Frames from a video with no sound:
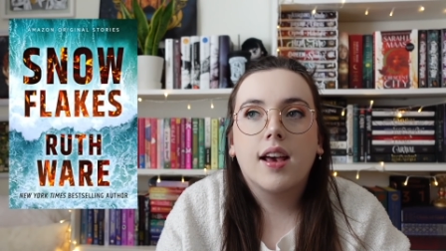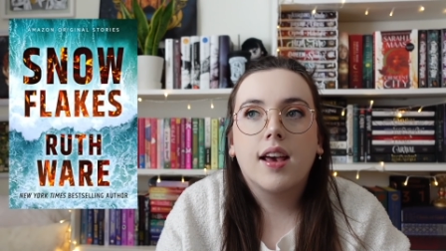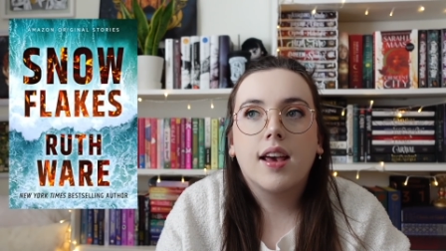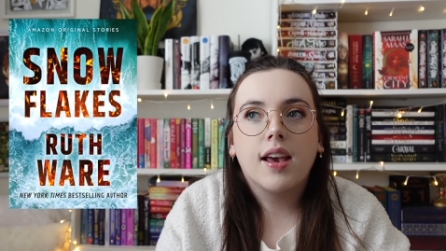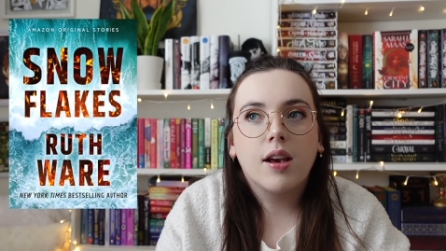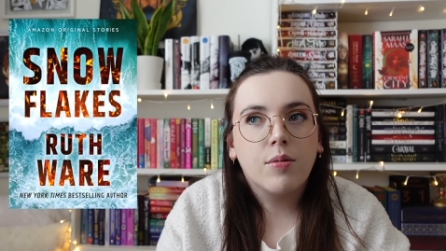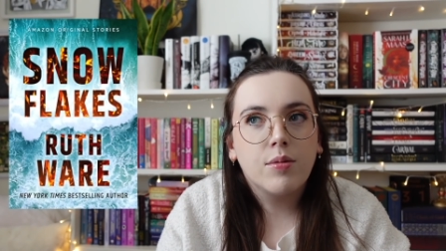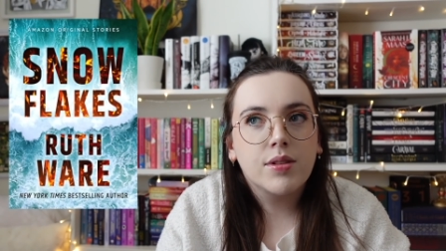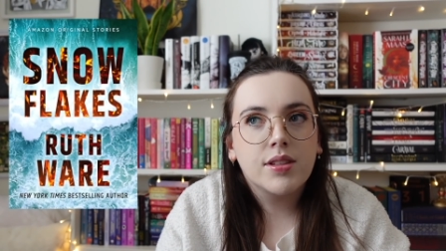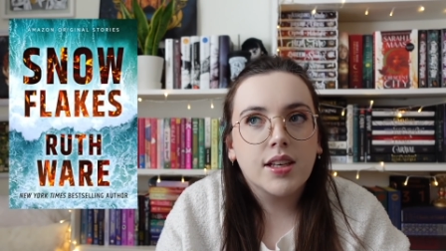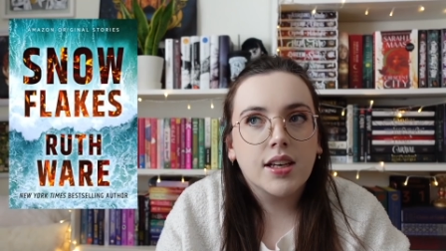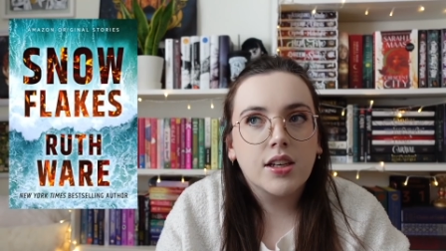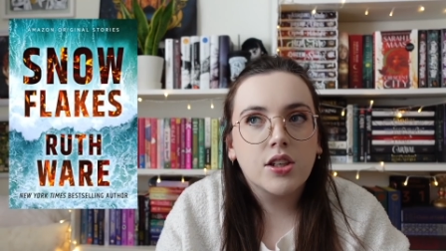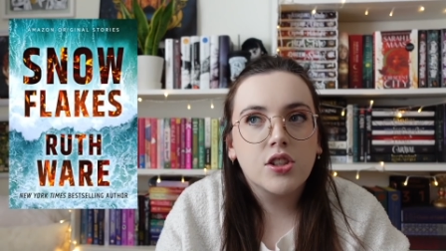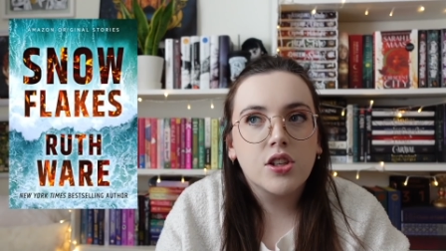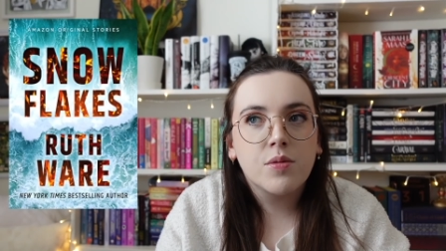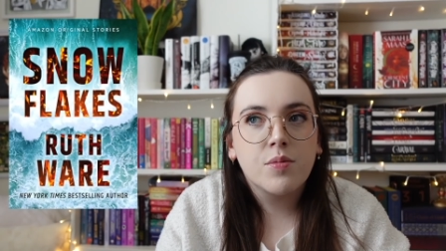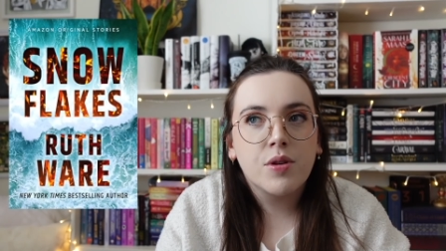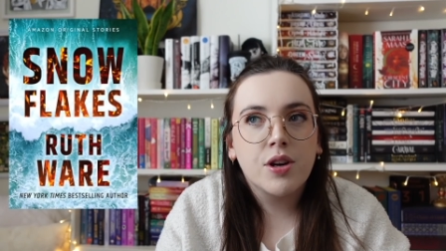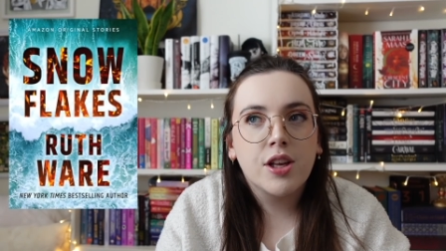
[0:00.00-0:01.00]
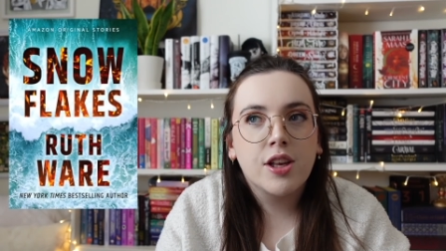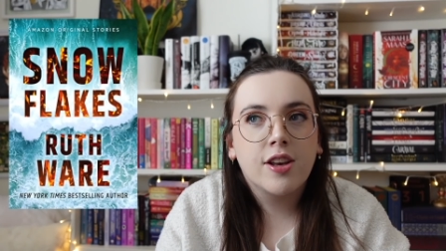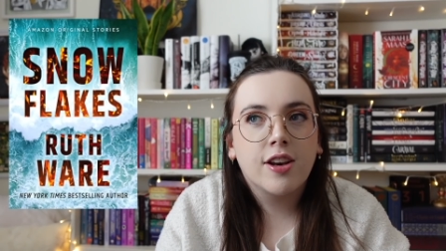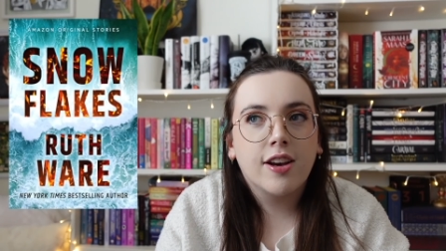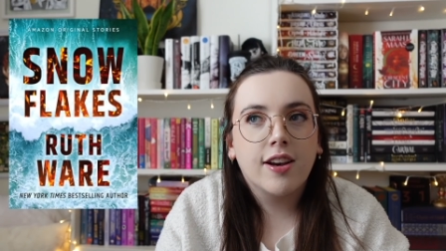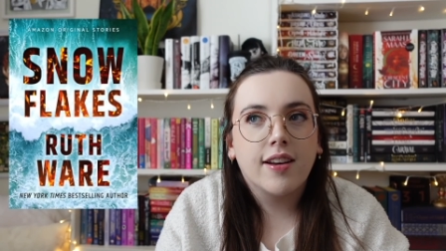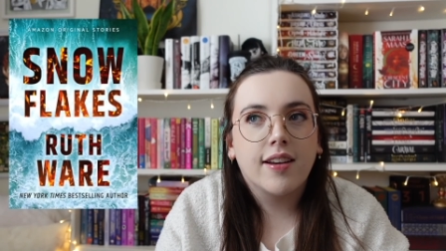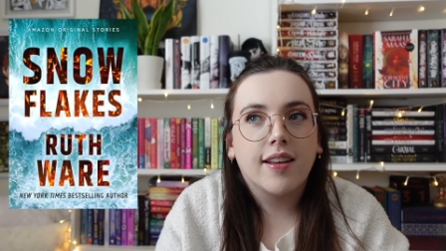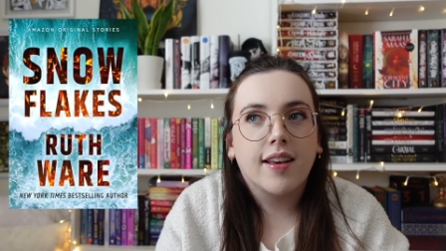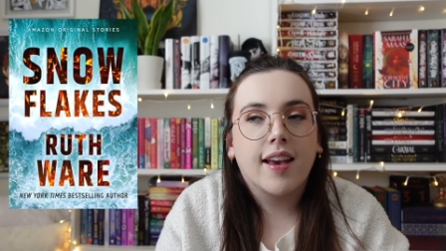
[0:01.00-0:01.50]
it was actually pretty
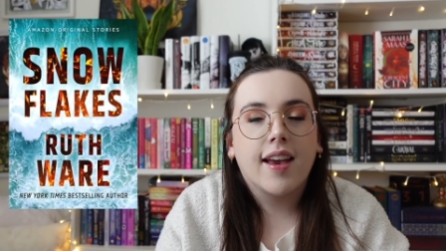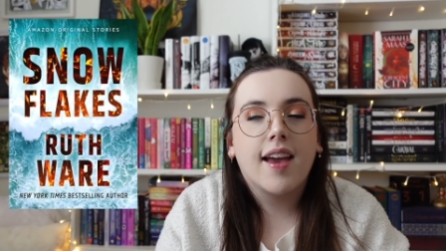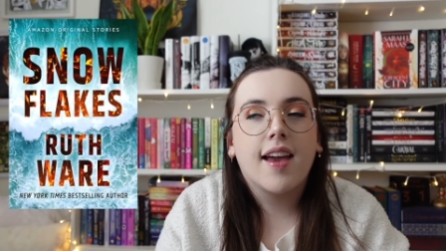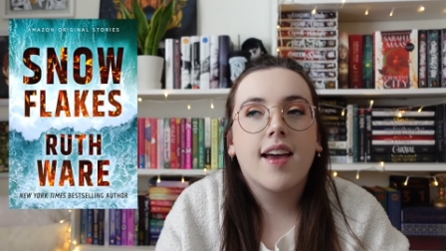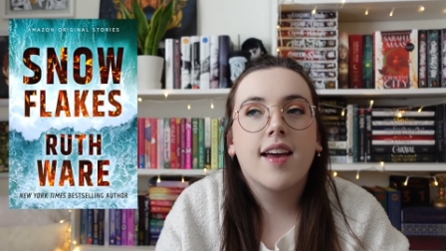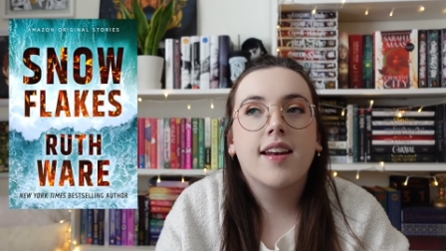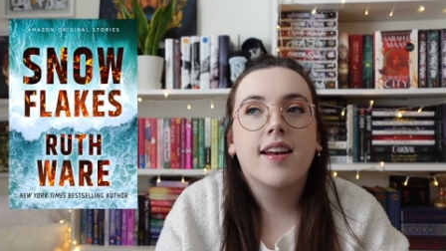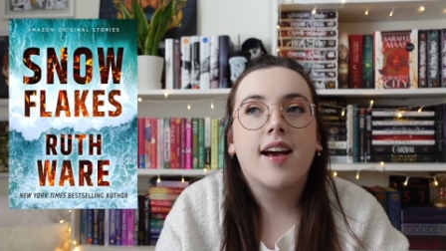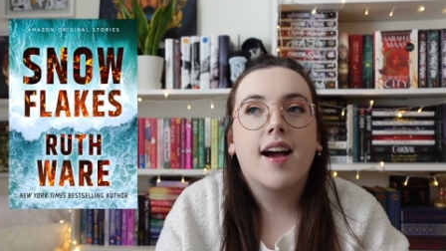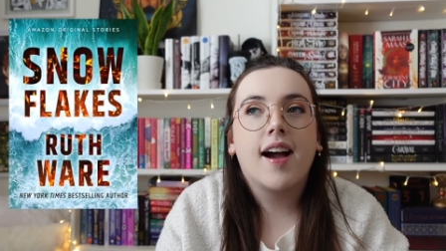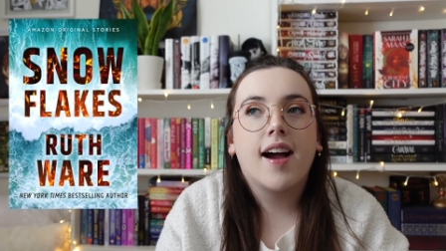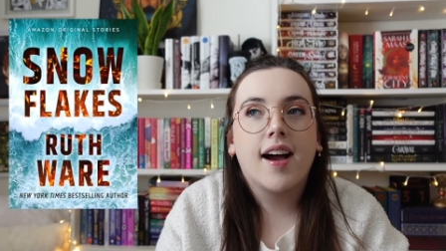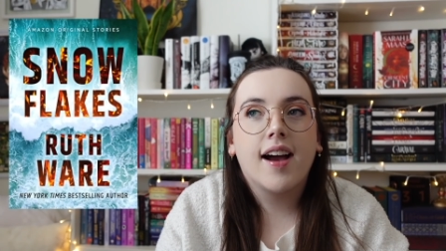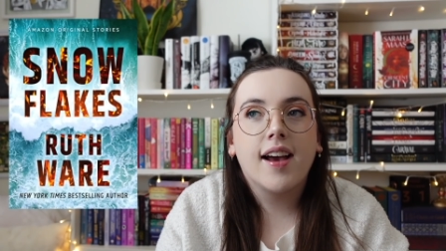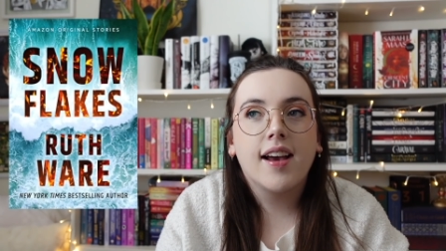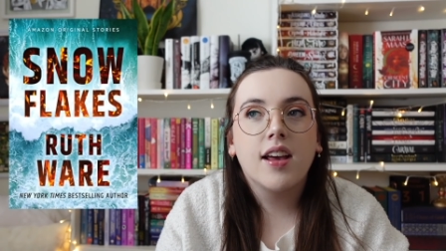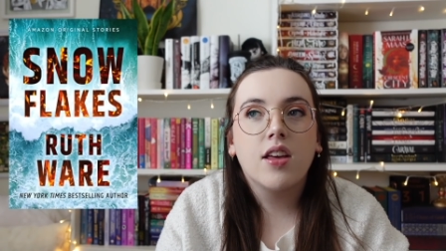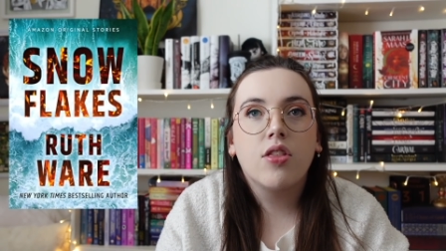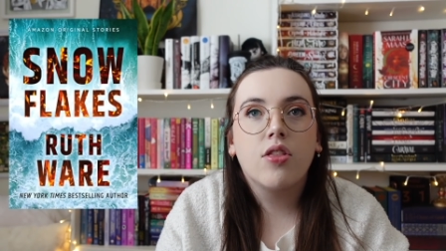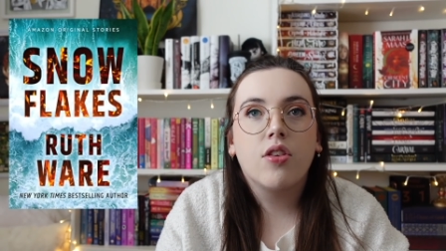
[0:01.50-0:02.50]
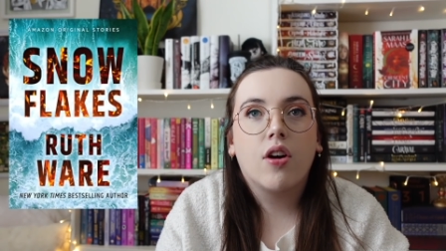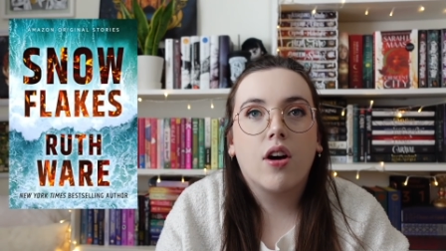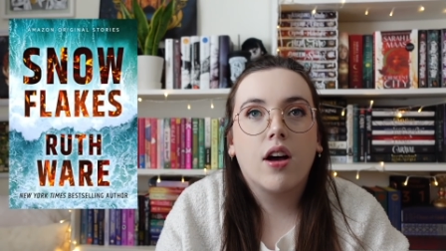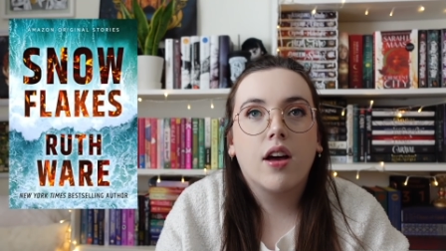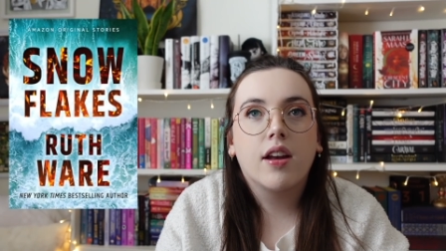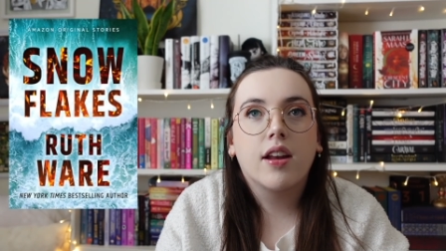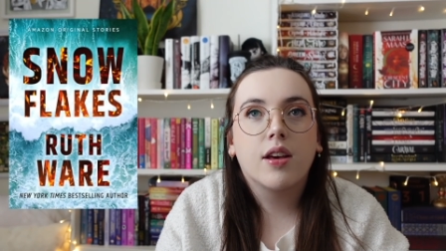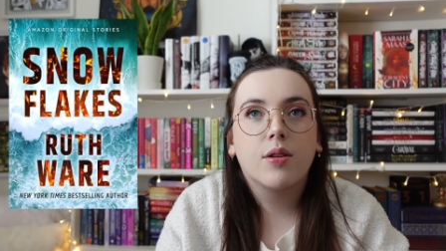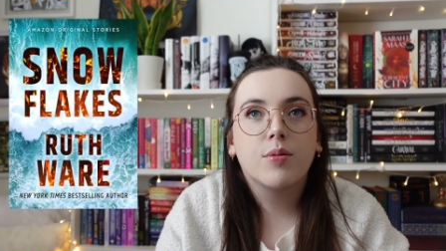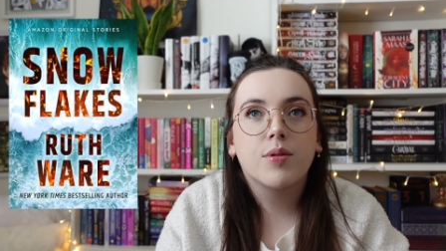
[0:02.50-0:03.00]
good. And I
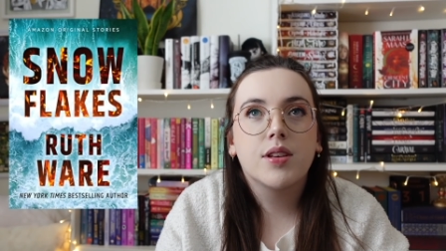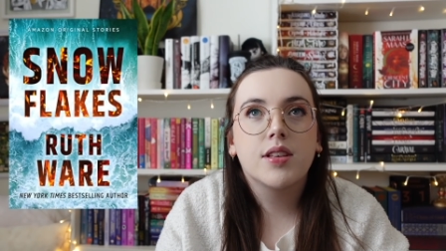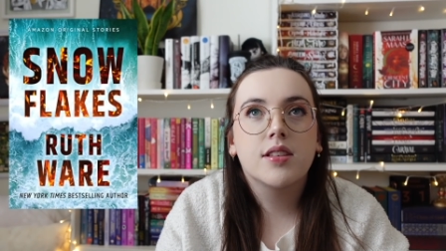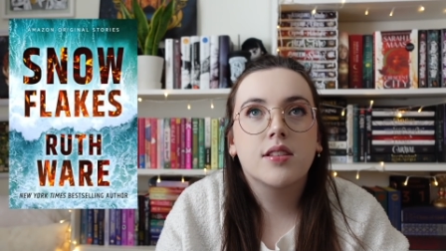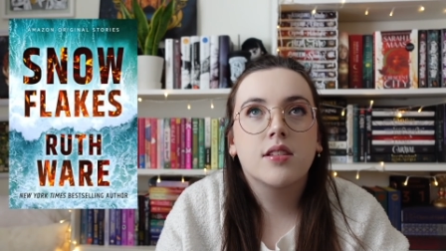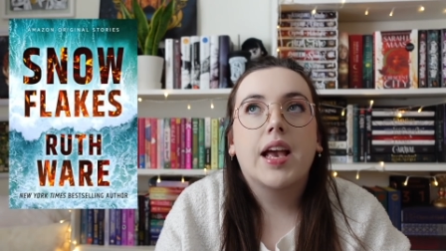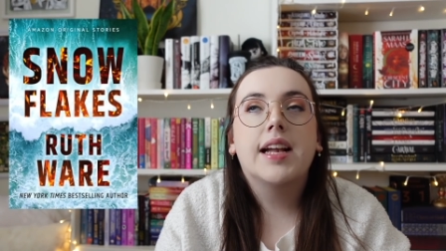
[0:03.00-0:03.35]
thought it was,